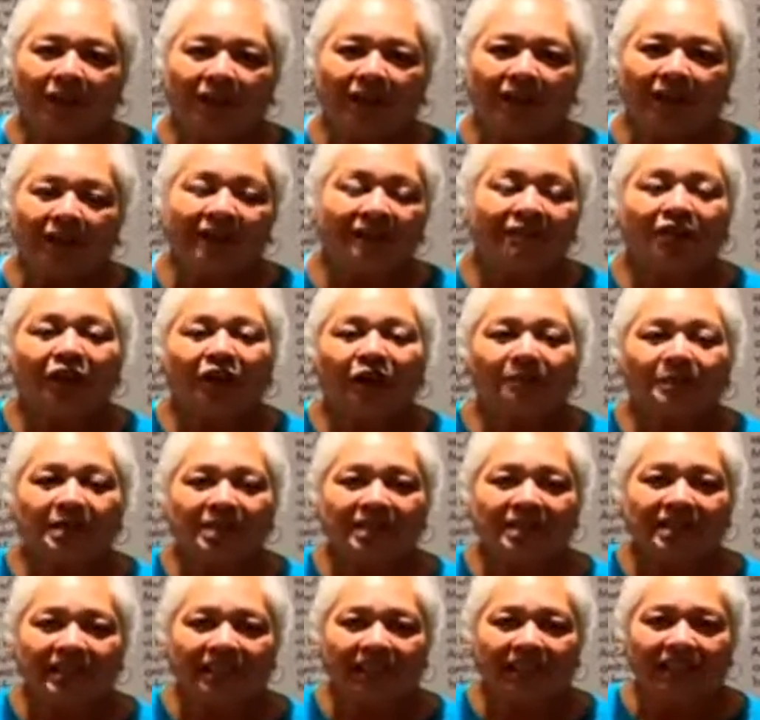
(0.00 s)
uh, have come to
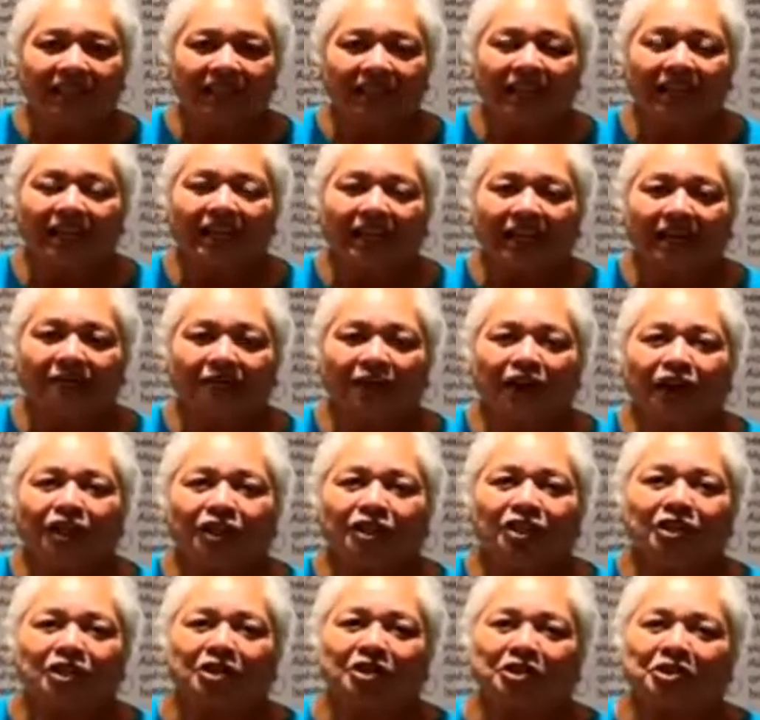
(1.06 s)
see it have
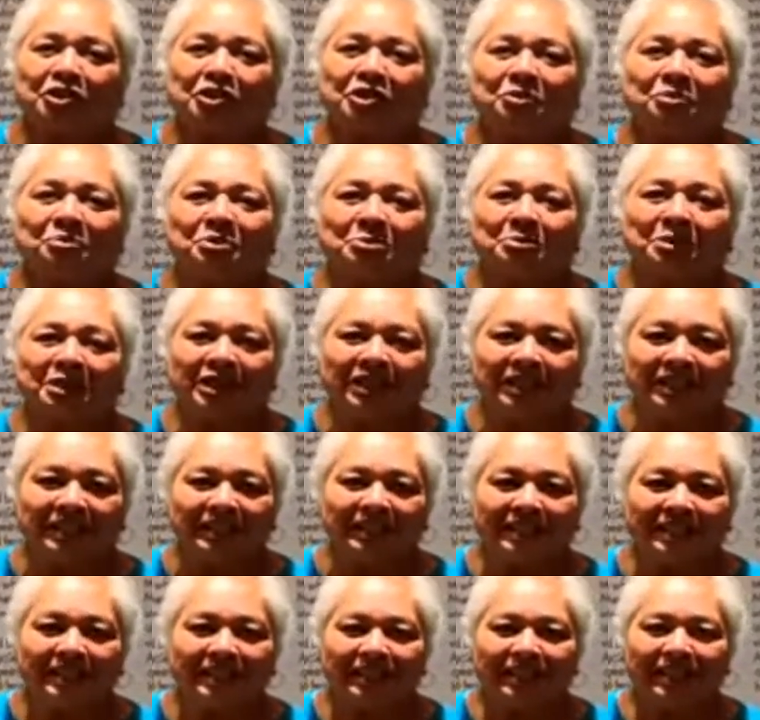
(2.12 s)
understood and
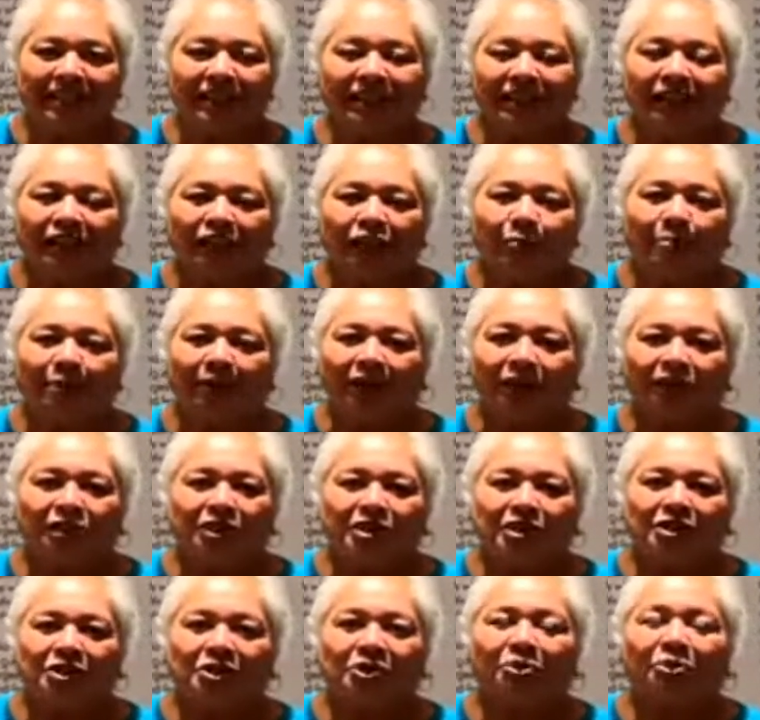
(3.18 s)
reminisced about
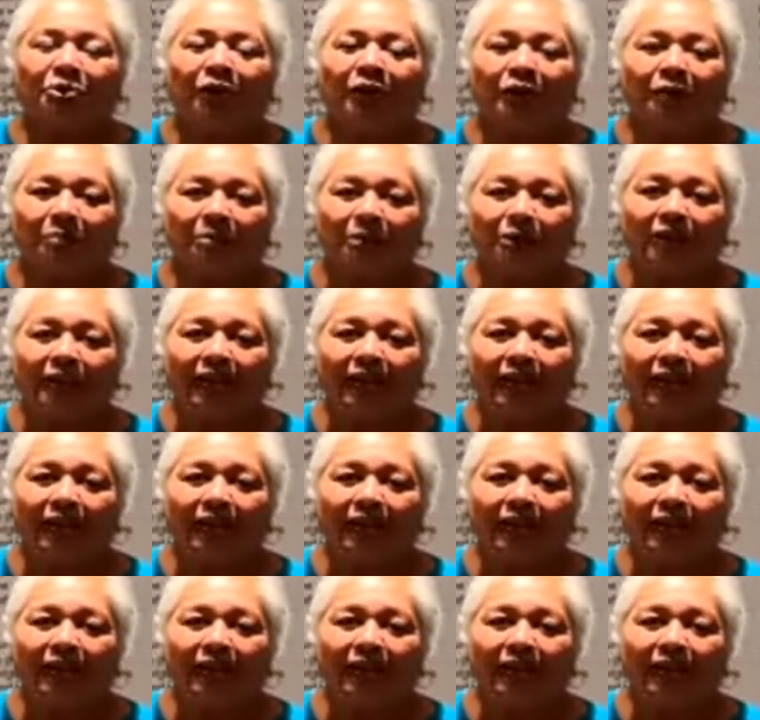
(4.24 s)
this incredible